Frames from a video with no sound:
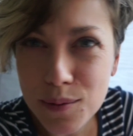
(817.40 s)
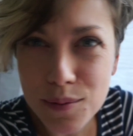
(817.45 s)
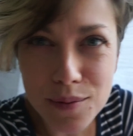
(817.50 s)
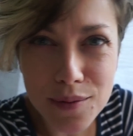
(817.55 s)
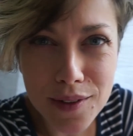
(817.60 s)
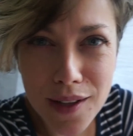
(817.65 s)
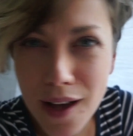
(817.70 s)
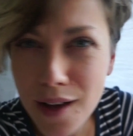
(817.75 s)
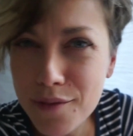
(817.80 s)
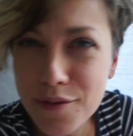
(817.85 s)

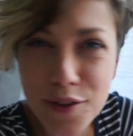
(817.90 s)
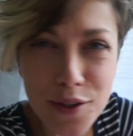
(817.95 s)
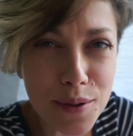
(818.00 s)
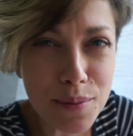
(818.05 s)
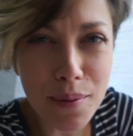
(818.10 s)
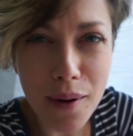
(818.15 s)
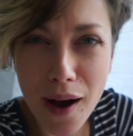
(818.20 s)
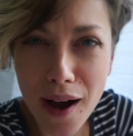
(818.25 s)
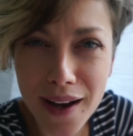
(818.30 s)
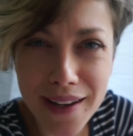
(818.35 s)
love your
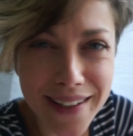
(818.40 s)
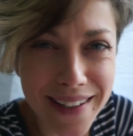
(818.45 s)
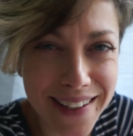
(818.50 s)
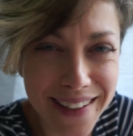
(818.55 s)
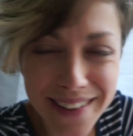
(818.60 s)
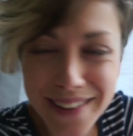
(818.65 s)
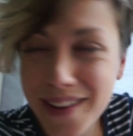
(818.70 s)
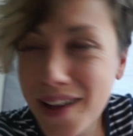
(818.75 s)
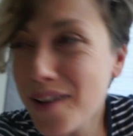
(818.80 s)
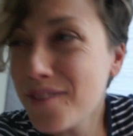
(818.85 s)
body,
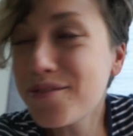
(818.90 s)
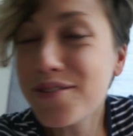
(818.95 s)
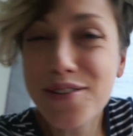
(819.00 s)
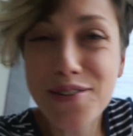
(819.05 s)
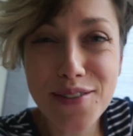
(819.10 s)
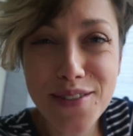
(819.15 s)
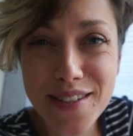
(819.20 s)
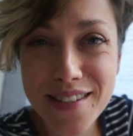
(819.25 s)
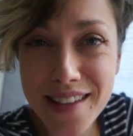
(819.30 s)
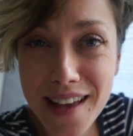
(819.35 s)
love
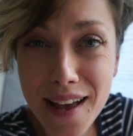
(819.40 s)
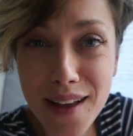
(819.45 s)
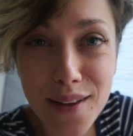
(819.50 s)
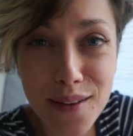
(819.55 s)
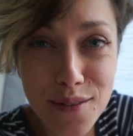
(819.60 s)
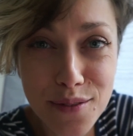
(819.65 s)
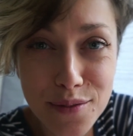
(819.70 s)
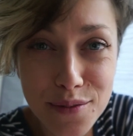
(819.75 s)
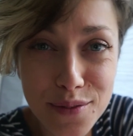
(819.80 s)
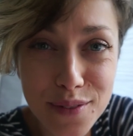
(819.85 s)

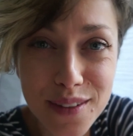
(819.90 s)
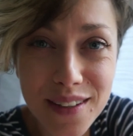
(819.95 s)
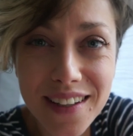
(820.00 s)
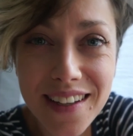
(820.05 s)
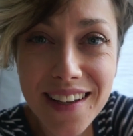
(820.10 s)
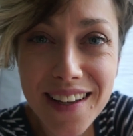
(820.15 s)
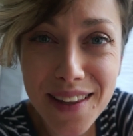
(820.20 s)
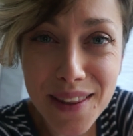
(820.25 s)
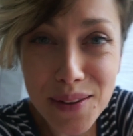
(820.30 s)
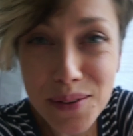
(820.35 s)
yourself
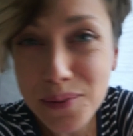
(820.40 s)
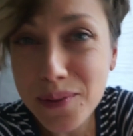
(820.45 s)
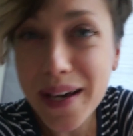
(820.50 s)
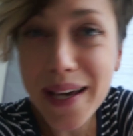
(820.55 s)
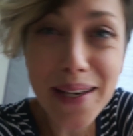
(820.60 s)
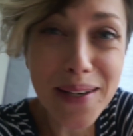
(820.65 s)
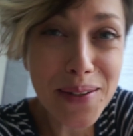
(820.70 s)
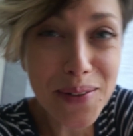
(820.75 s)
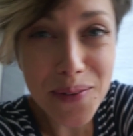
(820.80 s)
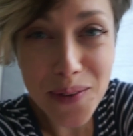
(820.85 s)
the
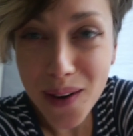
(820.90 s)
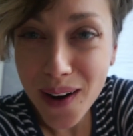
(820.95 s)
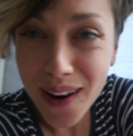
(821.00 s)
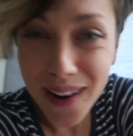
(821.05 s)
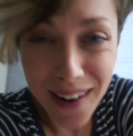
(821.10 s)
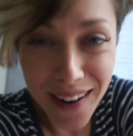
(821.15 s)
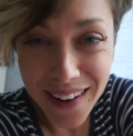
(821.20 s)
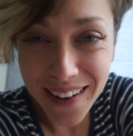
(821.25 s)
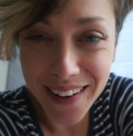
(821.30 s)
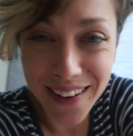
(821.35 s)
way you
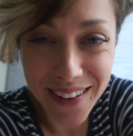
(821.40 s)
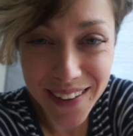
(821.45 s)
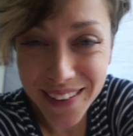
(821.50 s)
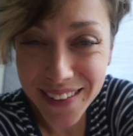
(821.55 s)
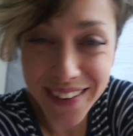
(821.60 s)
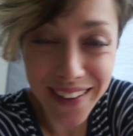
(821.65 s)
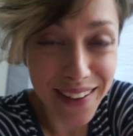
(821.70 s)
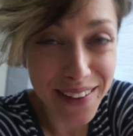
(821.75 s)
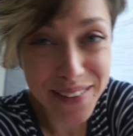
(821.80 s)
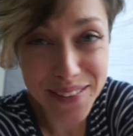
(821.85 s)
are.
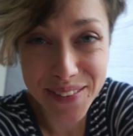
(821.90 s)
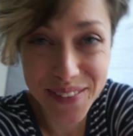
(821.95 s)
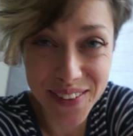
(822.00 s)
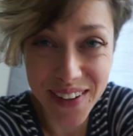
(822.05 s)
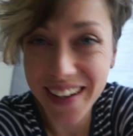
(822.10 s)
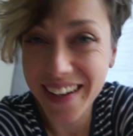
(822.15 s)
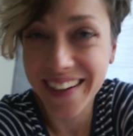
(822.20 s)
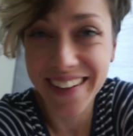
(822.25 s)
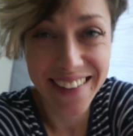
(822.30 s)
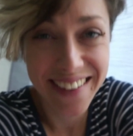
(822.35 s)
Like,
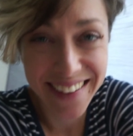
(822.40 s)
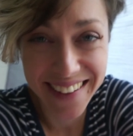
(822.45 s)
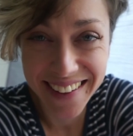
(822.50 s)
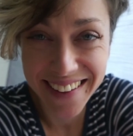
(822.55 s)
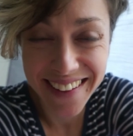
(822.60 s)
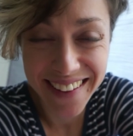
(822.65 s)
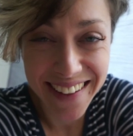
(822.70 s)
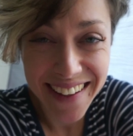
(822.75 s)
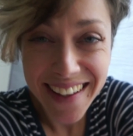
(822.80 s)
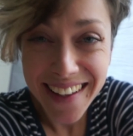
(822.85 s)
fuck,
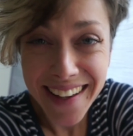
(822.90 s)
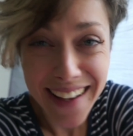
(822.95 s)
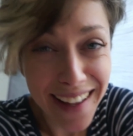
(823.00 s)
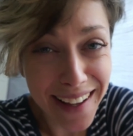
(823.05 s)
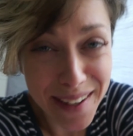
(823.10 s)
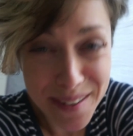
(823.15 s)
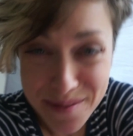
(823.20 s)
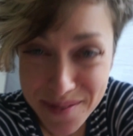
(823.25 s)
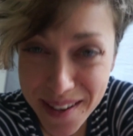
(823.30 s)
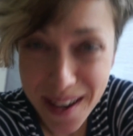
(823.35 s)

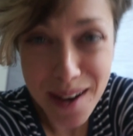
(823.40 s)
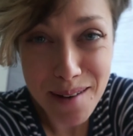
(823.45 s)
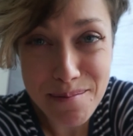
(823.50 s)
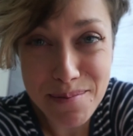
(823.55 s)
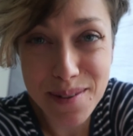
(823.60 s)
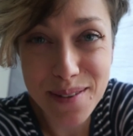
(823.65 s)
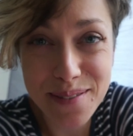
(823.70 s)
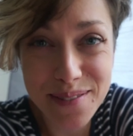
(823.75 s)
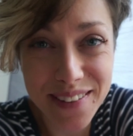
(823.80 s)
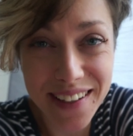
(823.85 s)
I'm not
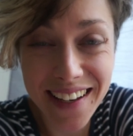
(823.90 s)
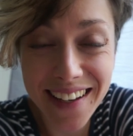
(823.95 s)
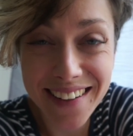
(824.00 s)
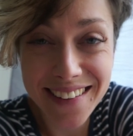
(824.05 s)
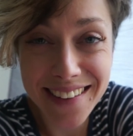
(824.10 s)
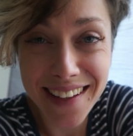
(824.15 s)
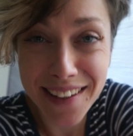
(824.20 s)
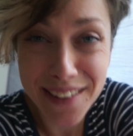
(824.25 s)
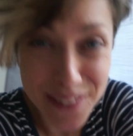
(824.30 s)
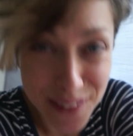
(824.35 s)

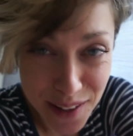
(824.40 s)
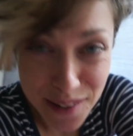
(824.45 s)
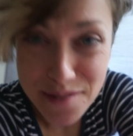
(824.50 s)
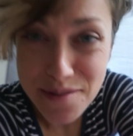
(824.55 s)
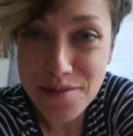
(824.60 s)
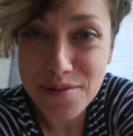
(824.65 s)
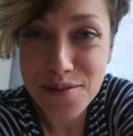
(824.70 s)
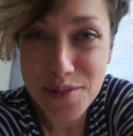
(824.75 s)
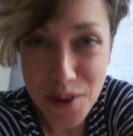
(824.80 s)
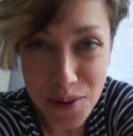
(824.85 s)
perfect. I
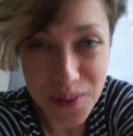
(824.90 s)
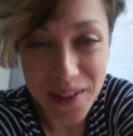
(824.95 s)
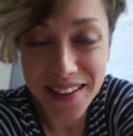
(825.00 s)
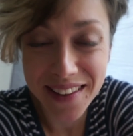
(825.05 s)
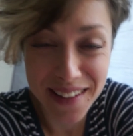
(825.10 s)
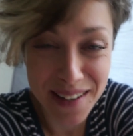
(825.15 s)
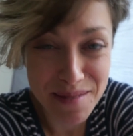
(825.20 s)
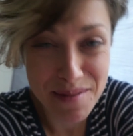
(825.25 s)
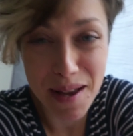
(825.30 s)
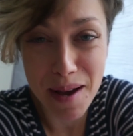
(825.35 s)
love knowing
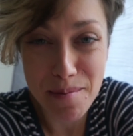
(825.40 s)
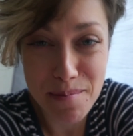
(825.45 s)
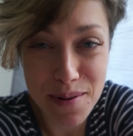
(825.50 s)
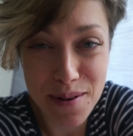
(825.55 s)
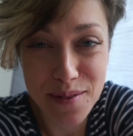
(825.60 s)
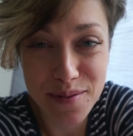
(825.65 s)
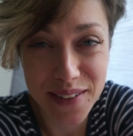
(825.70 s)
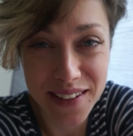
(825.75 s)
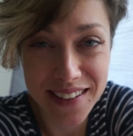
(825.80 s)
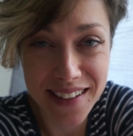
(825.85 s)
that I'm not
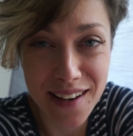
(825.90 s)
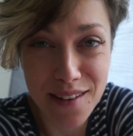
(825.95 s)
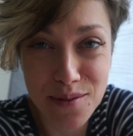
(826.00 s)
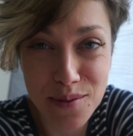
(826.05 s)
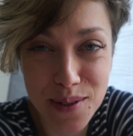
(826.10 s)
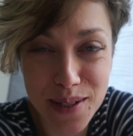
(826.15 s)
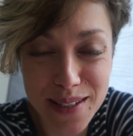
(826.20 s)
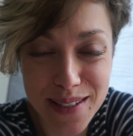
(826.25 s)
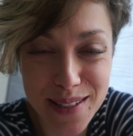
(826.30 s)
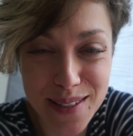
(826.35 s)
perfect and I have
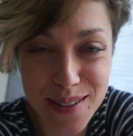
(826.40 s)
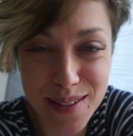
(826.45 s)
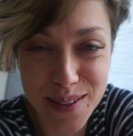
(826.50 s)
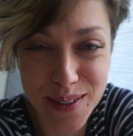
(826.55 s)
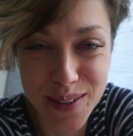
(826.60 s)
work to do.